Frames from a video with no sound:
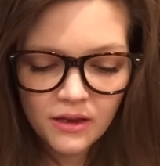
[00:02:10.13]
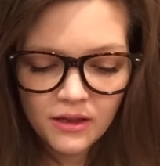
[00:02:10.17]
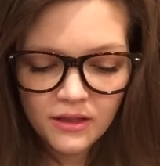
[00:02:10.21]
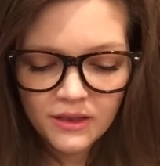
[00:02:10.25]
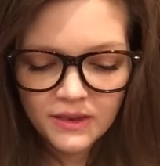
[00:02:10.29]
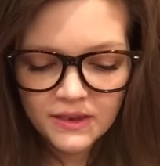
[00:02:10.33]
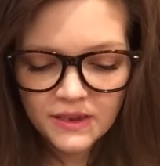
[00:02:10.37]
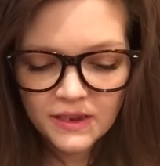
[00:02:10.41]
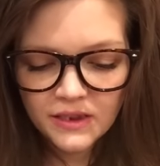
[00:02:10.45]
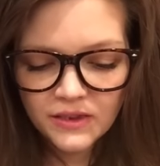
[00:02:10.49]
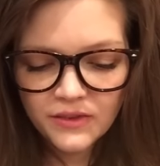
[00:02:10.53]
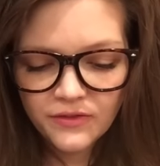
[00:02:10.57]

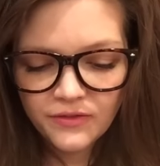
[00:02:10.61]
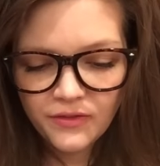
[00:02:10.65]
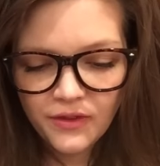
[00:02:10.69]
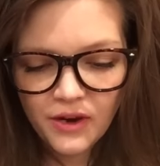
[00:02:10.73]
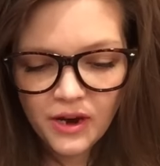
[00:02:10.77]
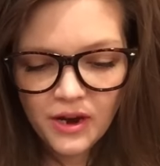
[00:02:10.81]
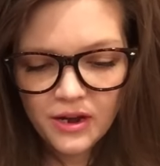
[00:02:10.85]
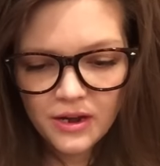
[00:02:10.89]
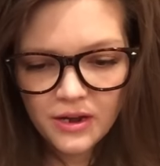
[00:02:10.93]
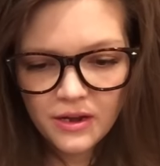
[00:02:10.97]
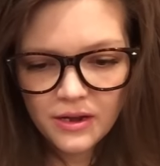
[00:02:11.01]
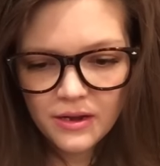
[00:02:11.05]
This is
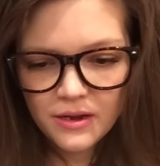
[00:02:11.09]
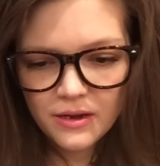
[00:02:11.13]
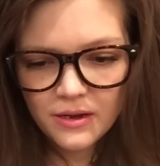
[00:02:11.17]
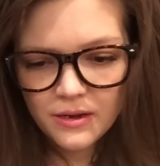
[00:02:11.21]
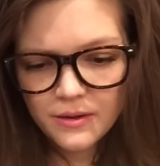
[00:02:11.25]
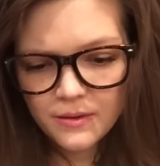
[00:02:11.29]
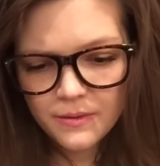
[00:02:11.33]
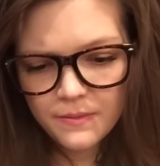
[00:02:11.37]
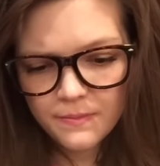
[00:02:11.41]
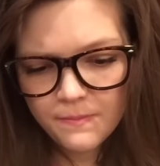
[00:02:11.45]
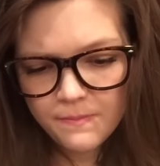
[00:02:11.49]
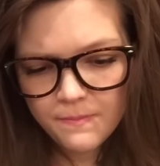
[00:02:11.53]

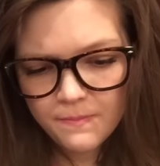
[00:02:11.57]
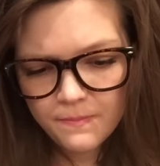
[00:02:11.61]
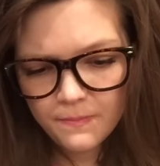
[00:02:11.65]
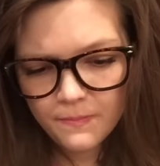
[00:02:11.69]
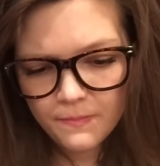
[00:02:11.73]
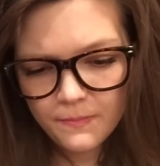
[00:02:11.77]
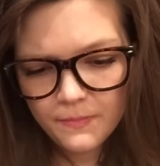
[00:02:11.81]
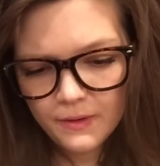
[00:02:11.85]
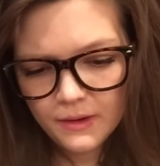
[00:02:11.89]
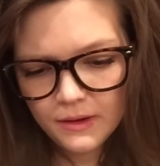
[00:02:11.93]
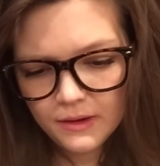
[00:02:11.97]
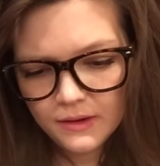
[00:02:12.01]
from
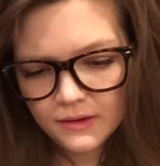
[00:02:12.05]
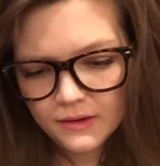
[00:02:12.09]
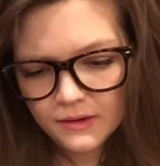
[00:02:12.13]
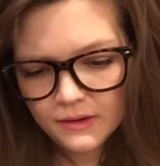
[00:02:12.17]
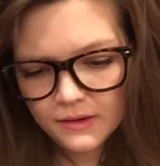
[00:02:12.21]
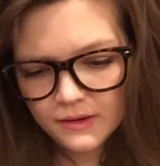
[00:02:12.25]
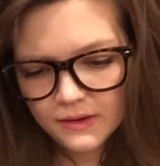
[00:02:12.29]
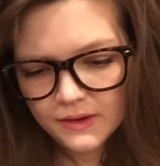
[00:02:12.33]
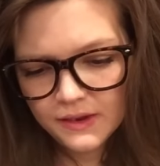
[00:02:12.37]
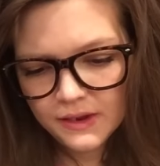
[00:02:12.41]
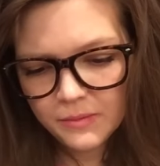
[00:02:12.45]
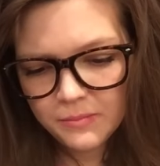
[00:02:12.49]

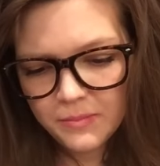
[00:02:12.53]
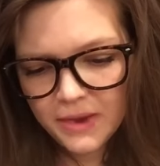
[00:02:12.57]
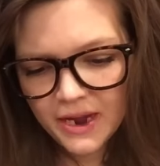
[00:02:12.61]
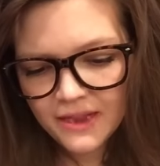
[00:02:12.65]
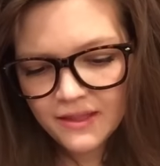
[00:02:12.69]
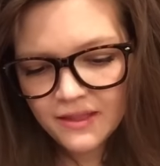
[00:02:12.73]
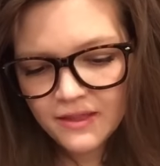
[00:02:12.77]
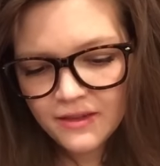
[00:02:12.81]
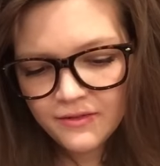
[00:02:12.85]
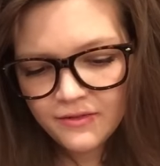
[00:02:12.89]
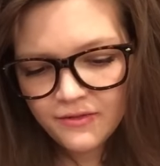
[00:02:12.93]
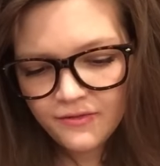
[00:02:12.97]

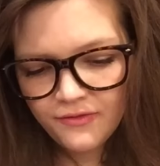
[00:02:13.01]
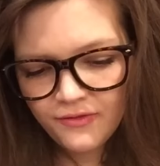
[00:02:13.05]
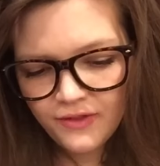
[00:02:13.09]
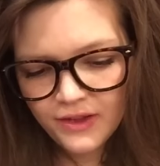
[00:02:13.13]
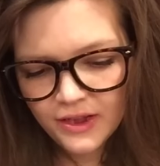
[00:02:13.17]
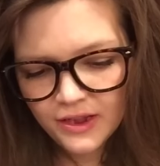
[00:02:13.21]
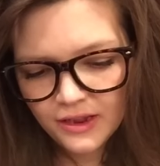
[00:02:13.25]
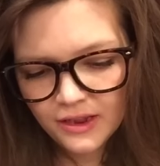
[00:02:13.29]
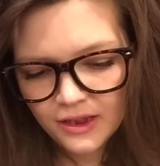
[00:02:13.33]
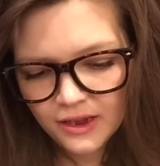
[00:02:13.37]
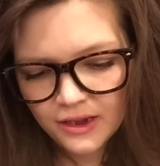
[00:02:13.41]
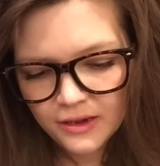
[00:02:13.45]
Samantha
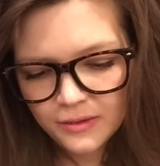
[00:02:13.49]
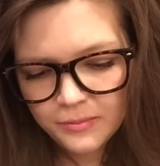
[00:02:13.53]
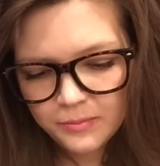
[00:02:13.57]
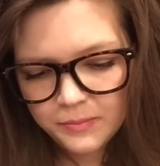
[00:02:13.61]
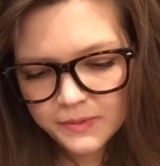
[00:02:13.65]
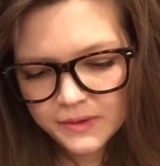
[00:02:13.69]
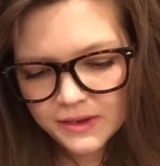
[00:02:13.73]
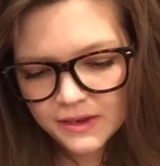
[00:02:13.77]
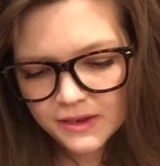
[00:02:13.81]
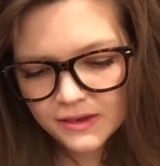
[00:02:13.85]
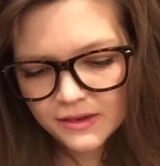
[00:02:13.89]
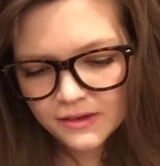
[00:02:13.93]

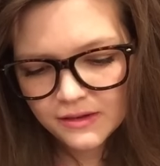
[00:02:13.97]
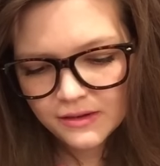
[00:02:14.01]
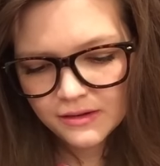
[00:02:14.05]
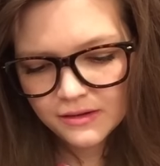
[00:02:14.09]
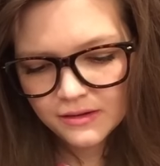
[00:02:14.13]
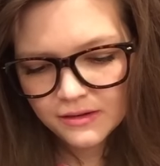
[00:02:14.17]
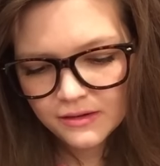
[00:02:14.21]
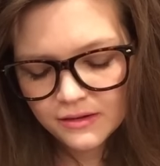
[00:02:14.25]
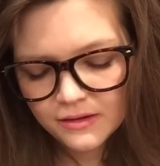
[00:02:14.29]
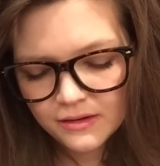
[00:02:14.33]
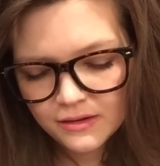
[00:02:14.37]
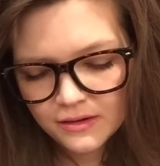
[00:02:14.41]
Phillips
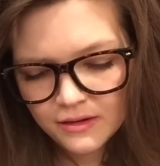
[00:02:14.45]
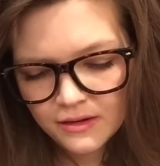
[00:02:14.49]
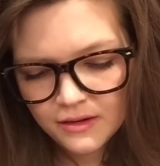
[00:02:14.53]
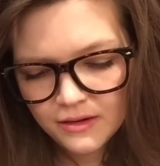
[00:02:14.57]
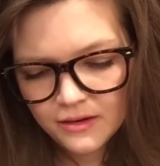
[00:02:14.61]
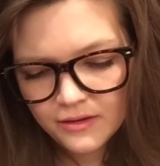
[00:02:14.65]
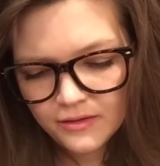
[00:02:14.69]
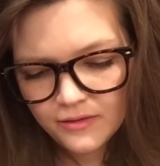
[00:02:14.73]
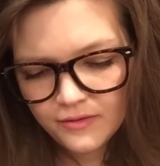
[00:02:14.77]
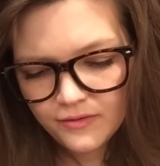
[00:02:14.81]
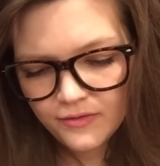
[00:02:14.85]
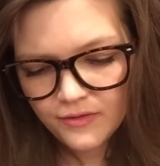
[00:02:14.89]

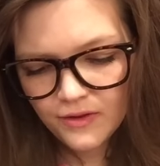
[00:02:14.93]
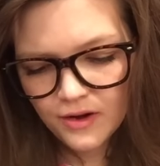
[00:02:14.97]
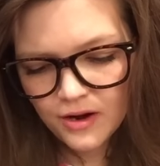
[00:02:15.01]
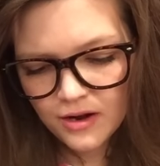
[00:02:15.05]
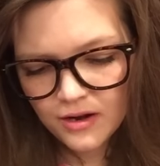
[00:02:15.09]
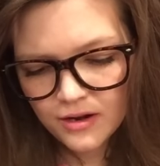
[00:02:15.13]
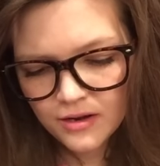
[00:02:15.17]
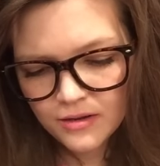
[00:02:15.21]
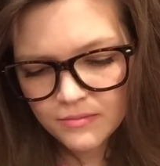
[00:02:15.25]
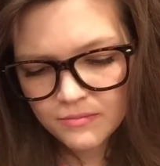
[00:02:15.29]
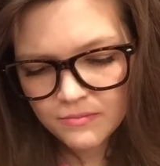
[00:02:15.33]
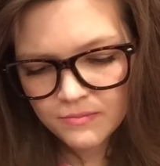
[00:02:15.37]

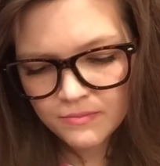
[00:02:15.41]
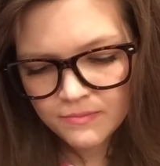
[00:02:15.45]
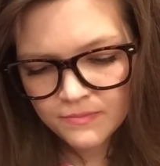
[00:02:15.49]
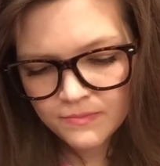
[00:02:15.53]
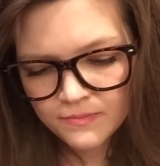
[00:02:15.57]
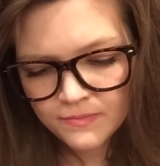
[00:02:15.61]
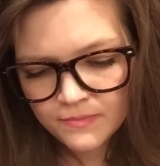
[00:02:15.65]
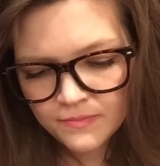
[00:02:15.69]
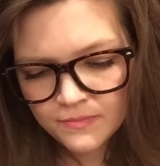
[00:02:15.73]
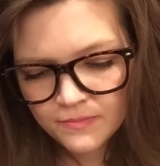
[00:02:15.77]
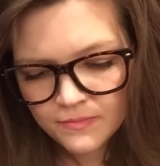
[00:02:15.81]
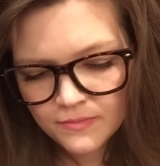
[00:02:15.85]

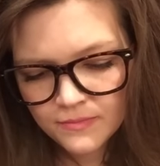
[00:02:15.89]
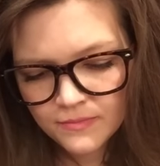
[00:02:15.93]
from,